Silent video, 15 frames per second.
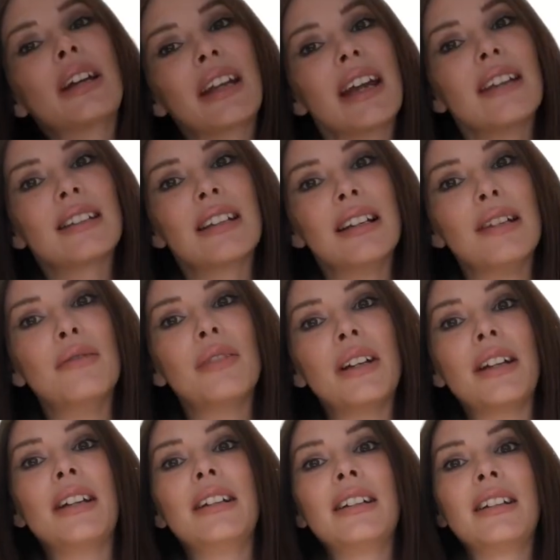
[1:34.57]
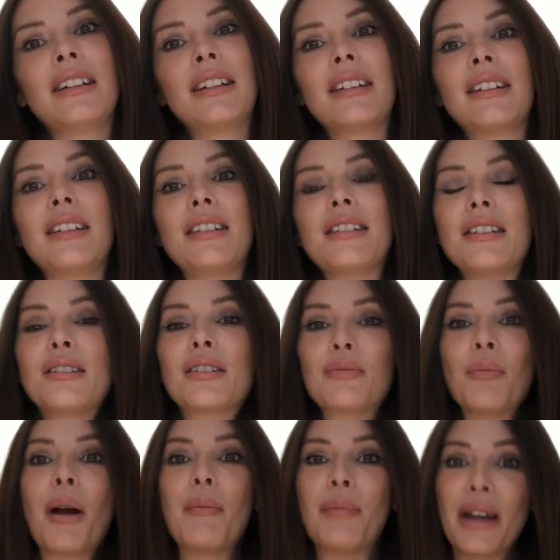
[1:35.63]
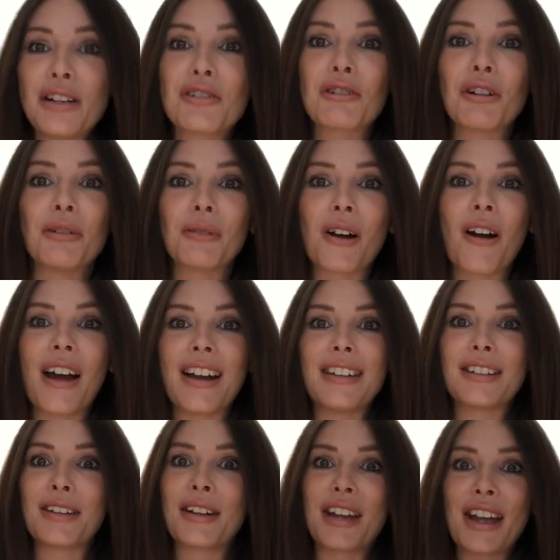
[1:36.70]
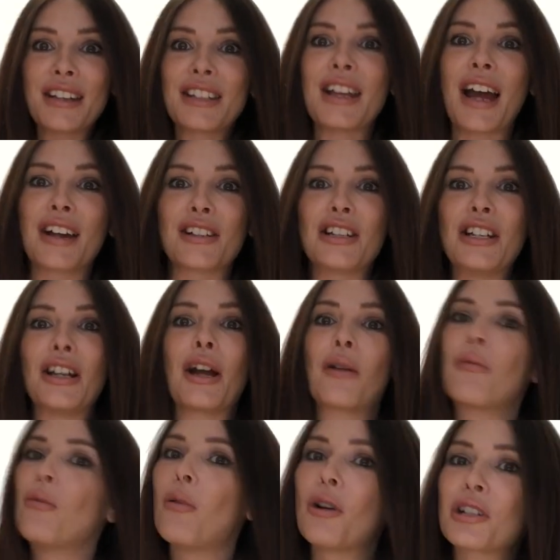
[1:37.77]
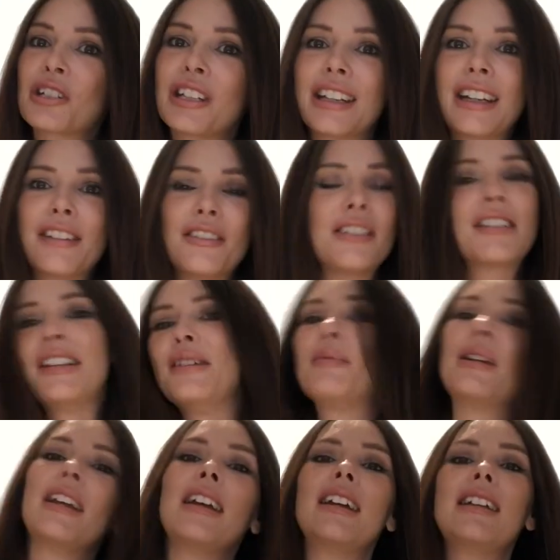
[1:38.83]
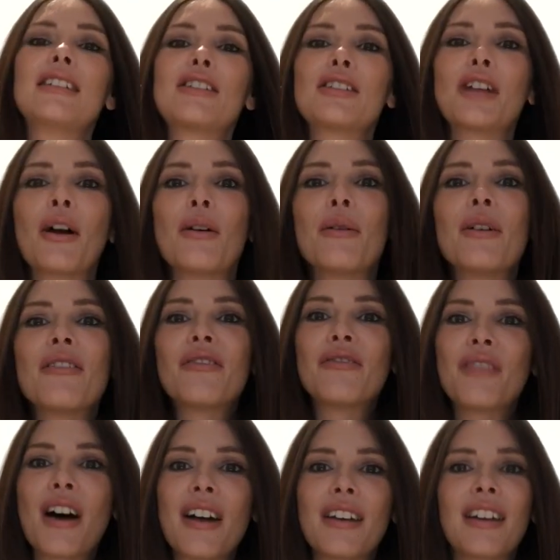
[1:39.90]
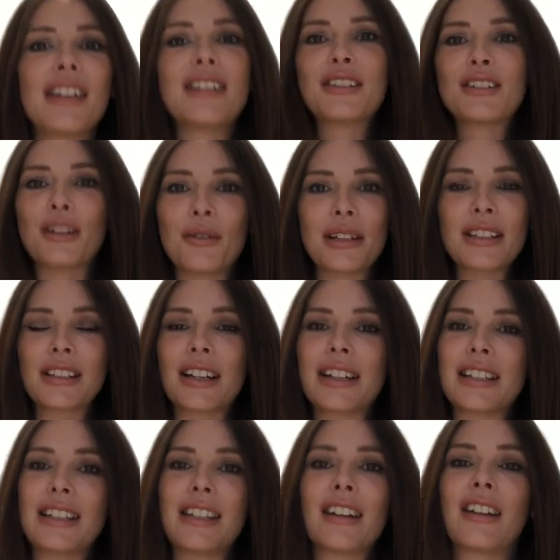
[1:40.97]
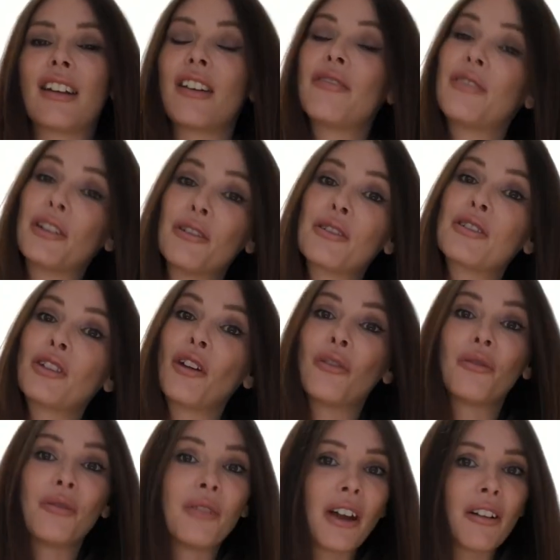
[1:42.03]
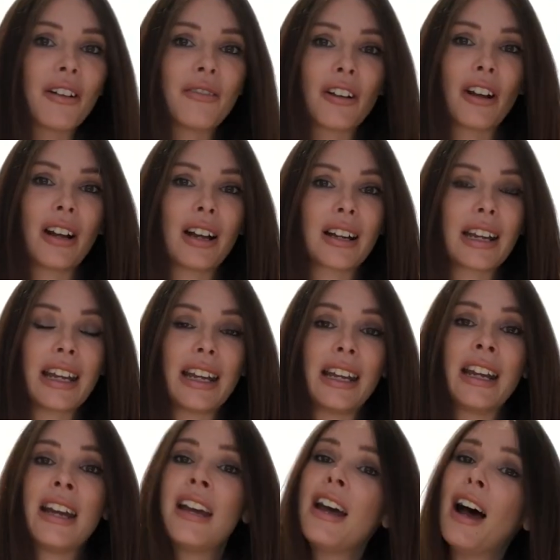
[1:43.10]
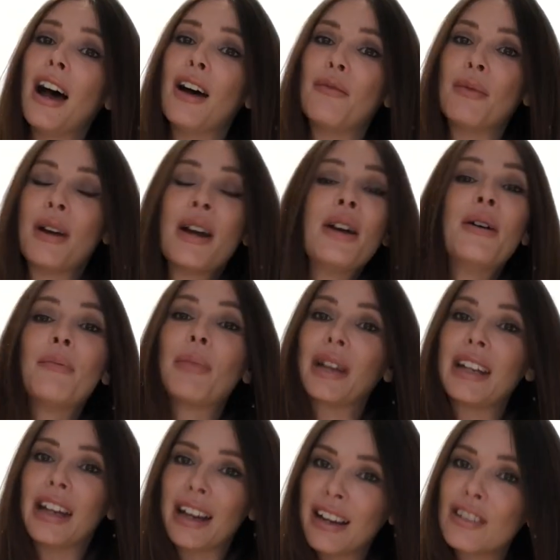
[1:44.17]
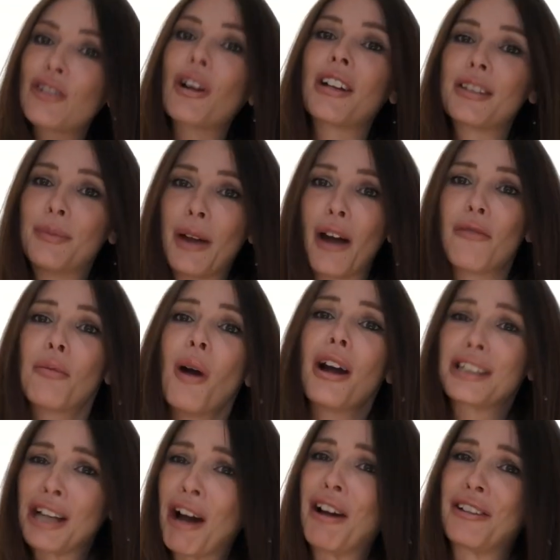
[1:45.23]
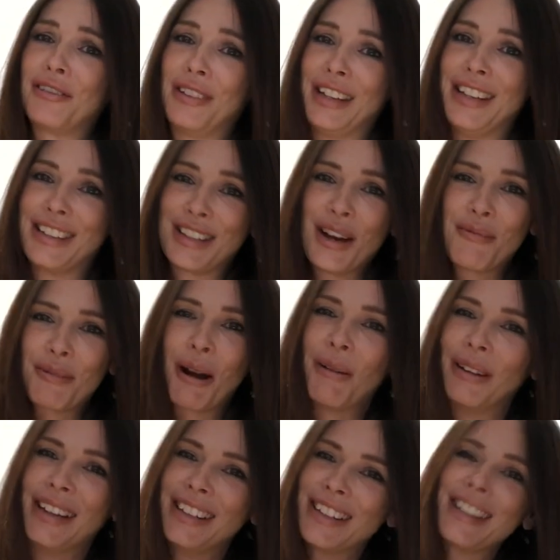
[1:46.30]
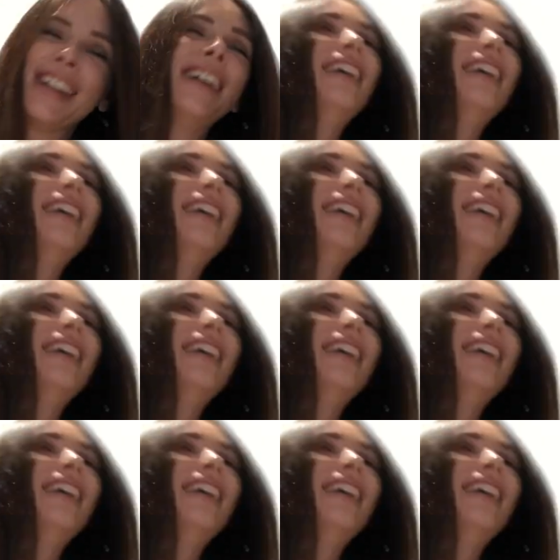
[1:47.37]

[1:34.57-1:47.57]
I get to live here. This is my bedroom, guys. I get to actually like wash in here and sleep in here. It's so fun, it's so exciting, and I feel so very, very lucky. Um, but it, trust me, I've worked hard for this, I promise.